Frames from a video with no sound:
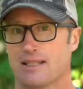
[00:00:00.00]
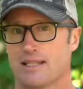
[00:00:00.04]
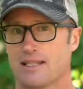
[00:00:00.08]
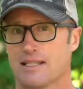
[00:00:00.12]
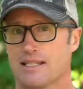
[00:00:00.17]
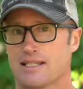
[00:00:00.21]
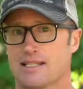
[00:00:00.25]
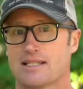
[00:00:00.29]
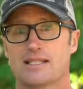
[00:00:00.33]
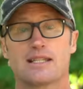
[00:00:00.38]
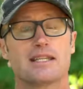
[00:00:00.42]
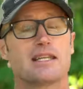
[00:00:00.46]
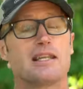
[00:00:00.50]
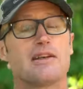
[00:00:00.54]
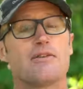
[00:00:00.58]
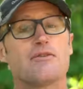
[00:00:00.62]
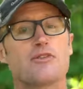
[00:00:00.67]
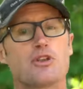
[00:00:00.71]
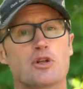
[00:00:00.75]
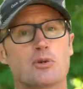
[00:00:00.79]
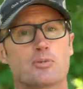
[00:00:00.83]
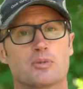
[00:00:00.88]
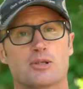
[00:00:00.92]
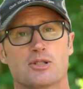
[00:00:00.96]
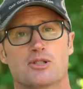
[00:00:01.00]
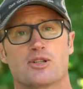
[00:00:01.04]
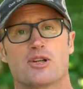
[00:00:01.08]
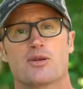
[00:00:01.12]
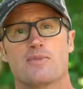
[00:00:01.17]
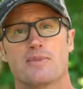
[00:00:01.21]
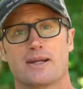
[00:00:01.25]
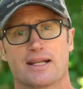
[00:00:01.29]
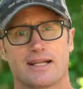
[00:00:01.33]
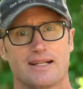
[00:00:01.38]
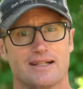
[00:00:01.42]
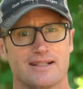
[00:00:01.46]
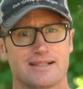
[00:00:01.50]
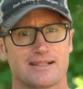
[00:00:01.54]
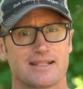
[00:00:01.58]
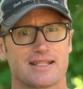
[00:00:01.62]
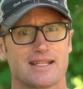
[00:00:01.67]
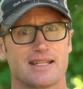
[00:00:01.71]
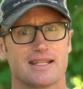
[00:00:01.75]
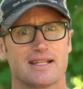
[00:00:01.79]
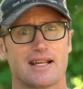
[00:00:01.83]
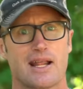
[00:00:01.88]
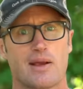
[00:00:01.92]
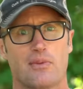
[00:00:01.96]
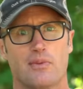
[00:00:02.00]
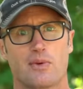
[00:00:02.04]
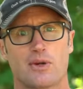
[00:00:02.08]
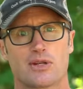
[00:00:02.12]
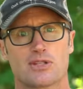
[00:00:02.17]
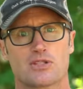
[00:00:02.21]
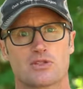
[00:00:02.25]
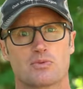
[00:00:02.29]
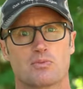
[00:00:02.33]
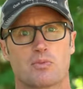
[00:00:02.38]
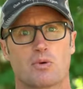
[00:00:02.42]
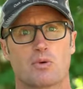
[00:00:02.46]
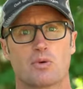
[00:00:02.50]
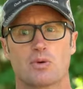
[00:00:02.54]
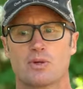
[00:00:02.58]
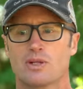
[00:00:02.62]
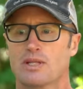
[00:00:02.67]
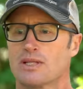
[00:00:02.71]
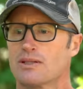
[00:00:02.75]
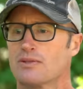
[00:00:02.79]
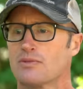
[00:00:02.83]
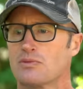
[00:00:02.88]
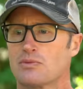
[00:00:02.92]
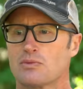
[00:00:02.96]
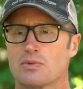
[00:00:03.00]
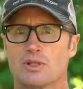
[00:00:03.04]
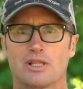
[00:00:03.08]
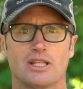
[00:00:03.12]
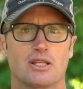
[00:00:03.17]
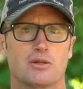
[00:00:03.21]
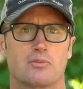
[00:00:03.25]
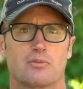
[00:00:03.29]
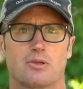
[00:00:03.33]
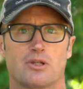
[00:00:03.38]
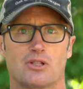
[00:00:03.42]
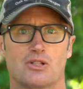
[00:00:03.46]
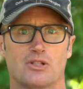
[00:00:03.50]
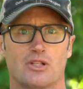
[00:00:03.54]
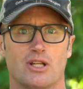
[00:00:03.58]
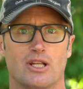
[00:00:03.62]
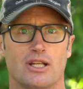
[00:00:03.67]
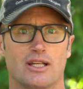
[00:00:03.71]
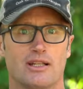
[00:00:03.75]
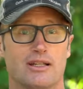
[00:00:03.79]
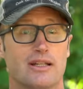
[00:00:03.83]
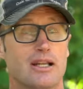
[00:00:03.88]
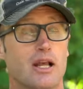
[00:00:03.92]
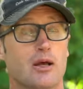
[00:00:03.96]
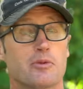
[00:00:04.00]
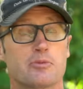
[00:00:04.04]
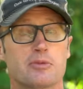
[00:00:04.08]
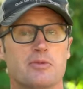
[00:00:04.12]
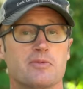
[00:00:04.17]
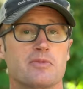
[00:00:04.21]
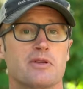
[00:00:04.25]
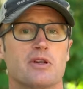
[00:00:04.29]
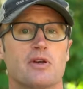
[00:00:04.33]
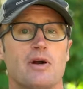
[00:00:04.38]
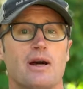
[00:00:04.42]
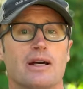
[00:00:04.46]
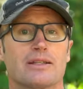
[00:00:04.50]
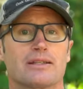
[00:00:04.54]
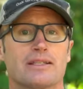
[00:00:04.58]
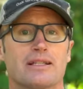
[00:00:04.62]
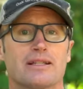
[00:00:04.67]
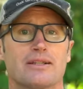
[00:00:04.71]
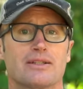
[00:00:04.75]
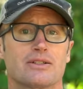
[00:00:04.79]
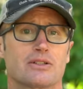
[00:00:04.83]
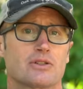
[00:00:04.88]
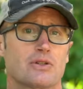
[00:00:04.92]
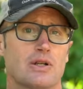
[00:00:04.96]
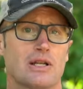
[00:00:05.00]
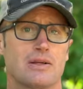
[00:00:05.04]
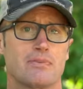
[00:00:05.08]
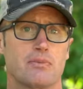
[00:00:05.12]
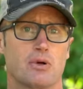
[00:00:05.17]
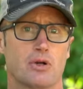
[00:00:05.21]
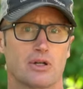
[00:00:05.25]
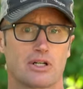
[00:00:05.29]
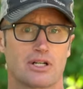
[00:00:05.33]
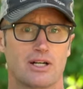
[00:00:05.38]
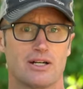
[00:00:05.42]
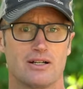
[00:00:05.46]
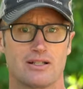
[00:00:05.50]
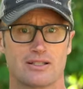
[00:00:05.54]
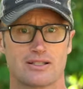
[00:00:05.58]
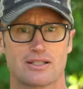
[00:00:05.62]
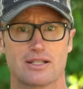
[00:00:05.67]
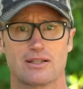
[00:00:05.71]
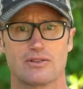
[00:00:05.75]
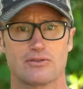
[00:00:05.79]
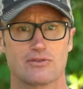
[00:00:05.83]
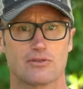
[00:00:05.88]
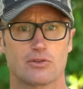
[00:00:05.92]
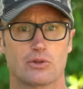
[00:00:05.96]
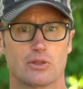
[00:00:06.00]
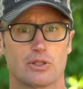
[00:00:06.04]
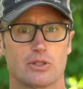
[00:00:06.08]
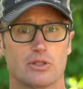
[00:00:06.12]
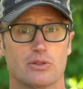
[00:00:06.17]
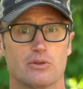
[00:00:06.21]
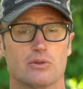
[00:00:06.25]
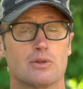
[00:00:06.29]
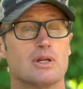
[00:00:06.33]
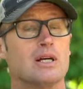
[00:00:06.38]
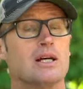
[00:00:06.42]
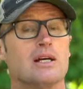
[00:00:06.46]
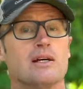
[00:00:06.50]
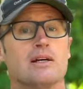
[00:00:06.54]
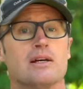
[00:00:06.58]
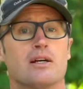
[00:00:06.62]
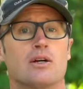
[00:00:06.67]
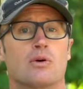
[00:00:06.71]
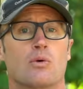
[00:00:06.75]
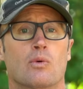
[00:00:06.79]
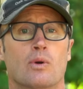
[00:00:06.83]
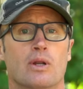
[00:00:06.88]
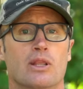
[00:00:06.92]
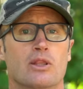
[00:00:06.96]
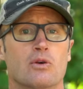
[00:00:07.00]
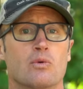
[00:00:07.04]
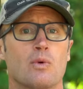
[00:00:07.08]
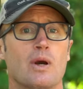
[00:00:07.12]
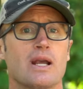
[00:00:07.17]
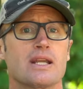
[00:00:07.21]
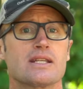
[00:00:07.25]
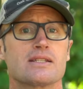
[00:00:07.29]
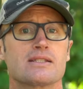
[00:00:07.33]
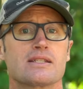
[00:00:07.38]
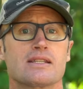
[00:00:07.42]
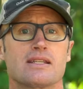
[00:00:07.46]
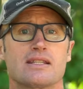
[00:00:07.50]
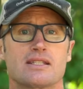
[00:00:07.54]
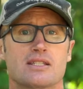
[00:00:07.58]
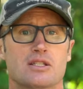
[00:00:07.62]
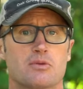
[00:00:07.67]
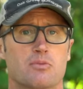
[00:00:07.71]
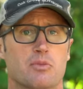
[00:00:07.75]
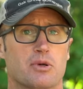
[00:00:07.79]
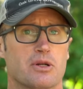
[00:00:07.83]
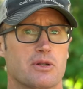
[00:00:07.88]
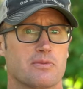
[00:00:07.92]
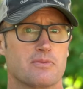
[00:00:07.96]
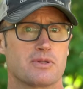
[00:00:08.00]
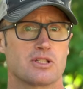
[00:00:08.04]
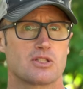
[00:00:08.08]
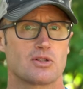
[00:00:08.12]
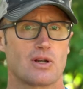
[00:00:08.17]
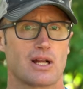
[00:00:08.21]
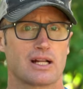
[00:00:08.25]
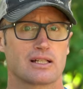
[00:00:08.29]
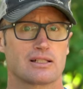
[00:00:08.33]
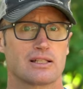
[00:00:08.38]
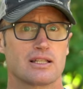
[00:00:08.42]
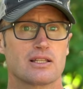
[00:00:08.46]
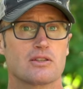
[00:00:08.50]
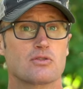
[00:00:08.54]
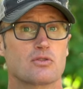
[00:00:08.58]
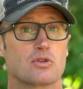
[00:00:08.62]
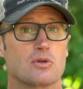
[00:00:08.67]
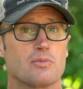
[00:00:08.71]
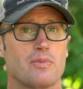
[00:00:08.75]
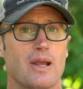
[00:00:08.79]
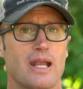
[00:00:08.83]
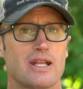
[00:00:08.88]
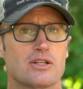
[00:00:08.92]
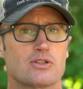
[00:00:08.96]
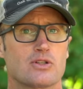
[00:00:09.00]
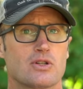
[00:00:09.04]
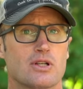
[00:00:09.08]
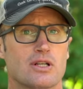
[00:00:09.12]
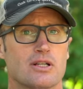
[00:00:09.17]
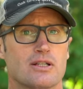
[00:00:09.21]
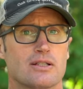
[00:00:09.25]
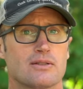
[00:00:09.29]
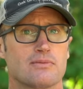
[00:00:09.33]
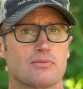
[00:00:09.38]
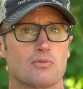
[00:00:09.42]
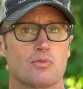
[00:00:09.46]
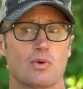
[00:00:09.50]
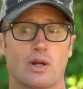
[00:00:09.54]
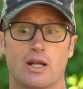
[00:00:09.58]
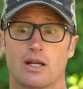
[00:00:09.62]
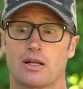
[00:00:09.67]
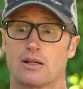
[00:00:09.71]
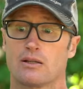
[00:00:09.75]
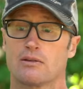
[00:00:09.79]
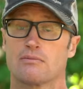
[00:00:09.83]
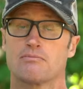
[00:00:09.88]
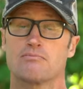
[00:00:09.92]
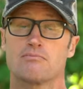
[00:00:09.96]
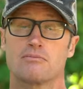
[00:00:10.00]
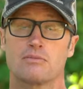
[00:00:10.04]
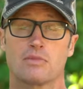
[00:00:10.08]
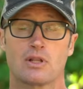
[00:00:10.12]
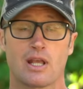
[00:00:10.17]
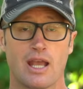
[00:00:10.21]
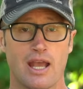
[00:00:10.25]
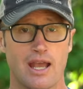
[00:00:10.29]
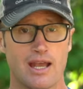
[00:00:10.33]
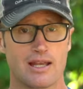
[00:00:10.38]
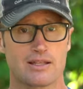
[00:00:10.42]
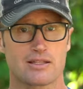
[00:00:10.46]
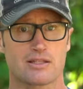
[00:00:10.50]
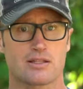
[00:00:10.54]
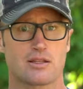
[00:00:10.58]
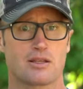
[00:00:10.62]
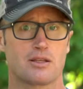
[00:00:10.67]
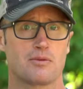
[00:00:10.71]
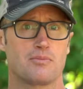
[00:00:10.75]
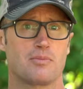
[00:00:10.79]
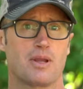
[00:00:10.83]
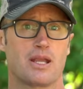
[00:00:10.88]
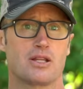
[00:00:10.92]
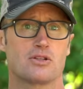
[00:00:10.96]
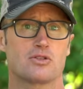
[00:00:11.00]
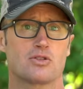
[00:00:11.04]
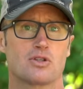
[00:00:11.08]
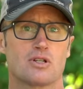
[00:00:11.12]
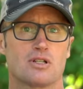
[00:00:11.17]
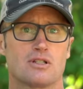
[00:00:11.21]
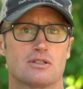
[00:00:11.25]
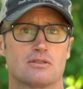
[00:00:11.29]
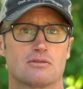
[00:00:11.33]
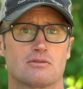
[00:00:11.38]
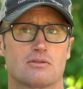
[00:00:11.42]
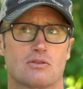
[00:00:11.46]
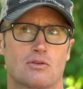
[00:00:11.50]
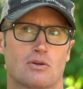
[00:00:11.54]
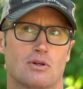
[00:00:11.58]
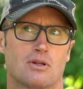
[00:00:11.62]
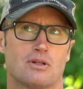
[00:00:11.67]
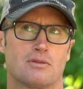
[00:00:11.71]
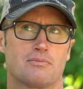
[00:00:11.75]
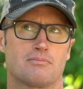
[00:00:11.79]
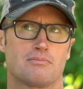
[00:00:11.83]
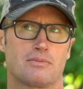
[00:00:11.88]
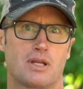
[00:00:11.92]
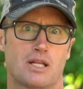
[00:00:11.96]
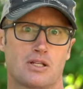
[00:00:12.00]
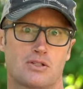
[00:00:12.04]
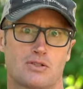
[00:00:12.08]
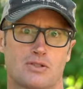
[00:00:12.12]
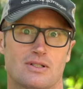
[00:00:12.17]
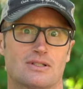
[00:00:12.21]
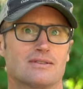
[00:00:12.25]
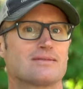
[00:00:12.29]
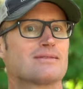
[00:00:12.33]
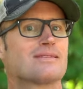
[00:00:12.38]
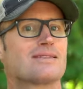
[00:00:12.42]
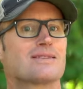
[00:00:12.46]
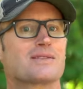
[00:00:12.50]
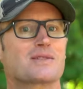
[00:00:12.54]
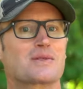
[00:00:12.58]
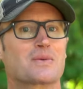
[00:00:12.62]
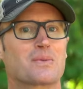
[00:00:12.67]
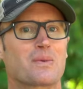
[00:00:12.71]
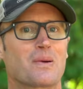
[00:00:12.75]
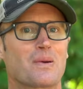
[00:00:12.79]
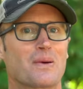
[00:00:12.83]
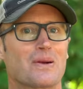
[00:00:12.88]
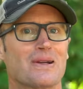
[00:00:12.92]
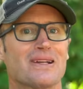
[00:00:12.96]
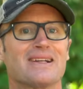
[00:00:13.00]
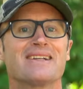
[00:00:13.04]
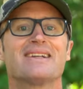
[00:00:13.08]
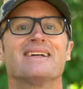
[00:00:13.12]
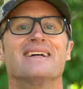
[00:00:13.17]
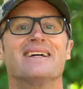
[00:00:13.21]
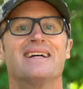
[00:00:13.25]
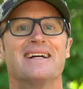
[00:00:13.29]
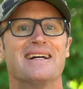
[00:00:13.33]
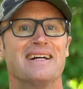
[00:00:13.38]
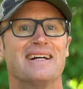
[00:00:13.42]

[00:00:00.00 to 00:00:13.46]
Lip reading: least, if you appreciate my content and want to support it, really appreciate it. It helps me go out there and create more content for you. One of the ways is supporting me directly through Patreon, where as a Patreon or patron supporter,